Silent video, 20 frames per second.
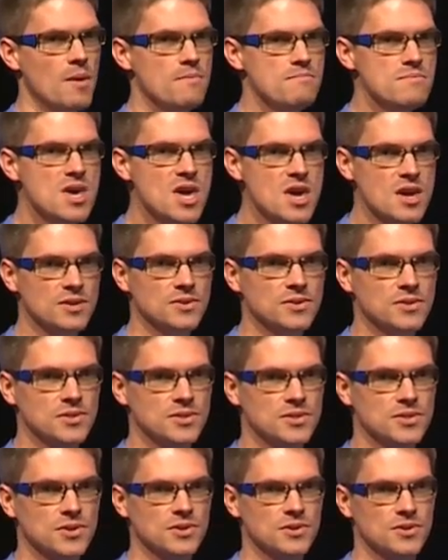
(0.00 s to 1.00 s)
a
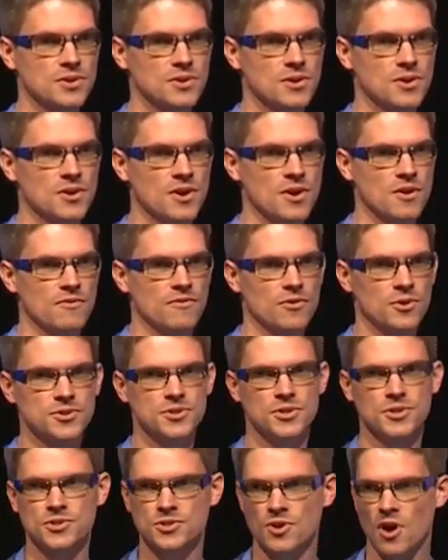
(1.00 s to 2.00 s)
means
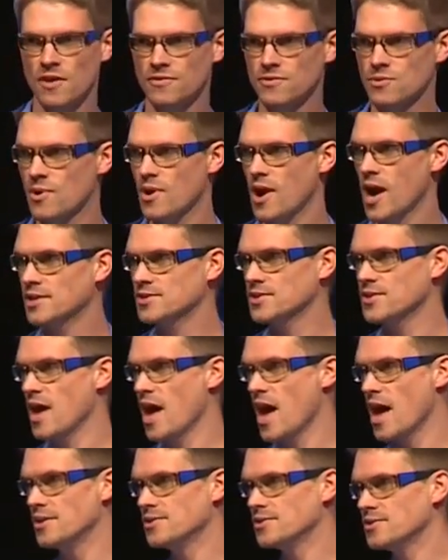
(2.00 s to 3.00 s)
versus software as an
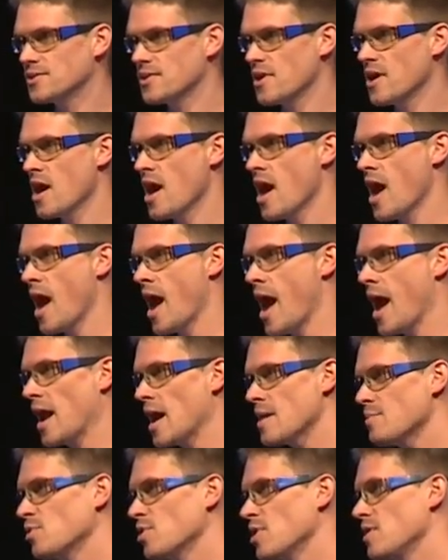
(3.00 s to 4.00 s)
end. And
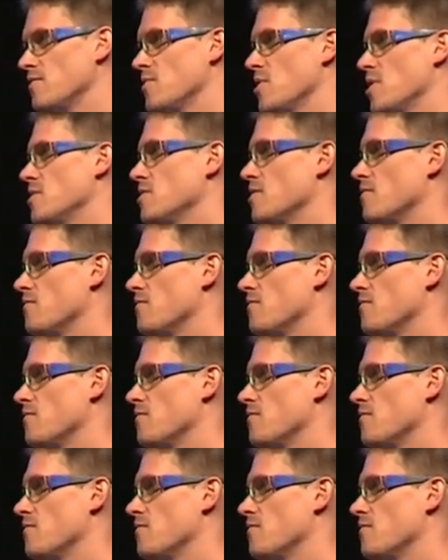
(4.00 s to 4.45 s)
I believe that in